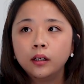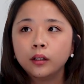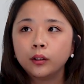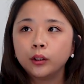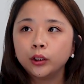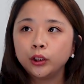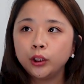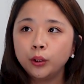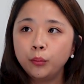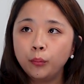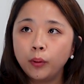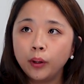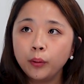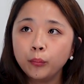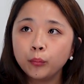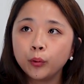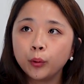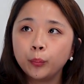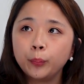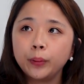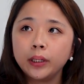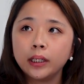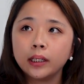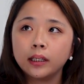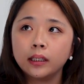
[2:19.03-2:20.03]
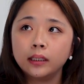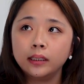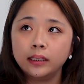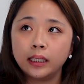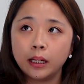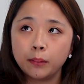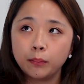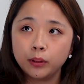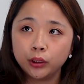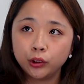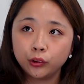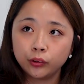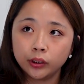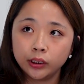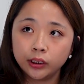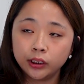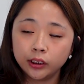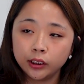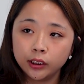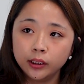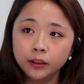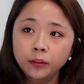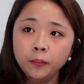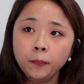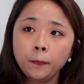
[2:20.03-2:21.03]
Question 1 will be a
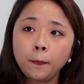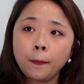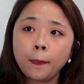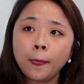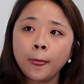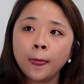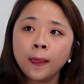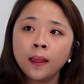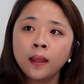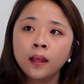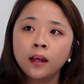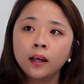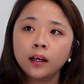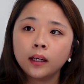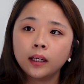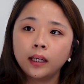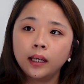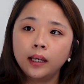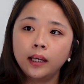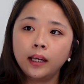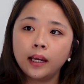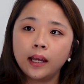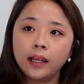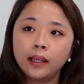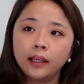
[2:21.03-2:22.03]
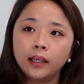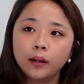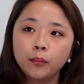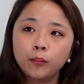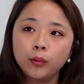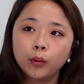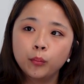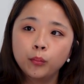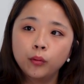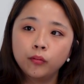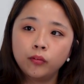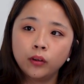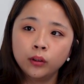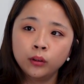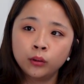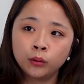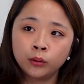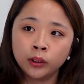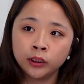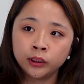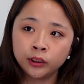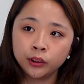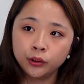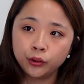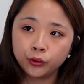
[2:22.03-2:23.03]
demonstration, okay, and then we'll move on to
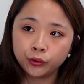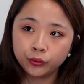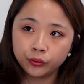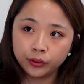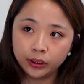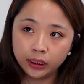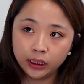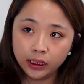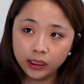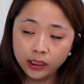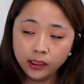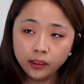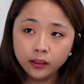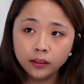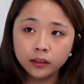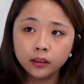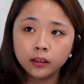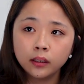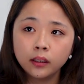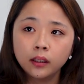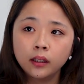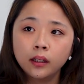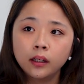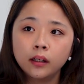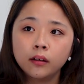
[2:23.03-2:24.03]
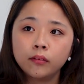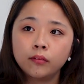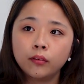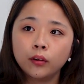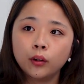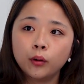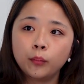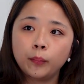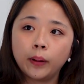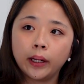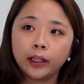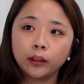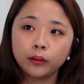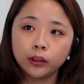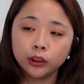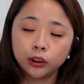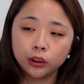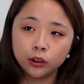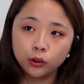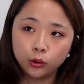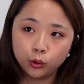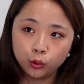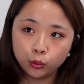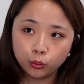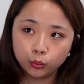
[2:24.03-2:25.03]
question 3, followed by
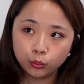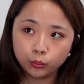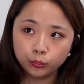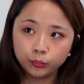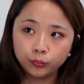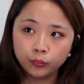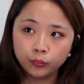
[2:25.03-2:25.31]
question 2.